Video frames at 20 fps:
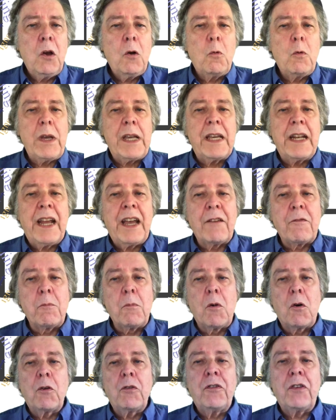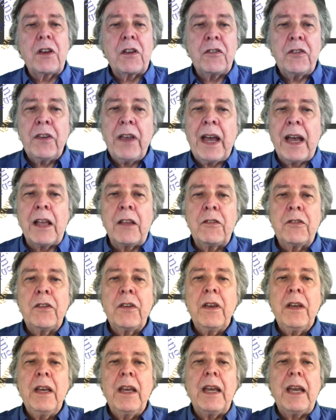We can have more success
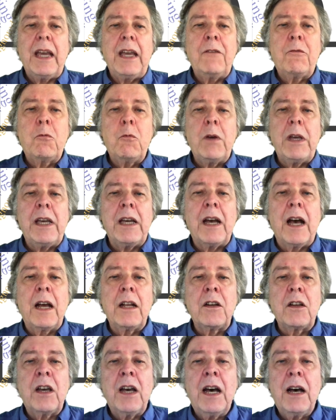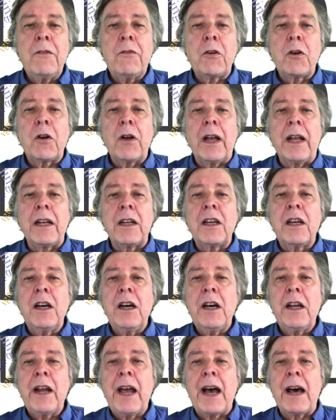if we uncover and
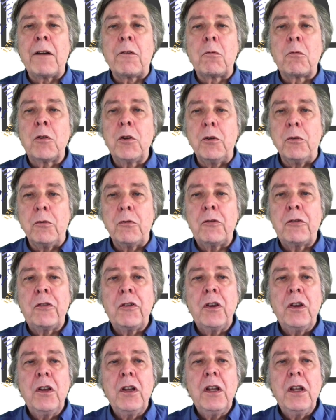cut out roots